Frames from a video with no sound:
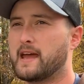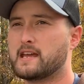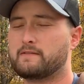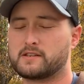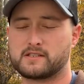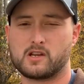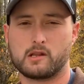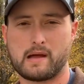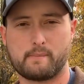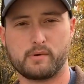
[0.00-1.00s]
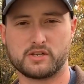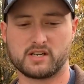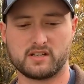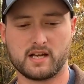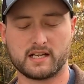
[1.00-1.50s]
hey, if this is all about
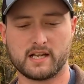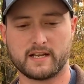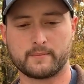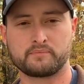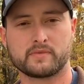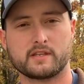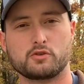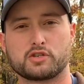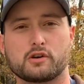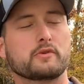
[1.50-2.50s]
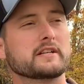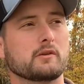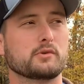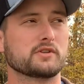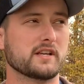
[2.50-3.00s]
budget duck hunting, then you should have rigged
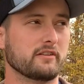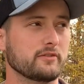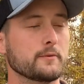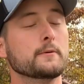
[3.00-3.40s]
them yourself.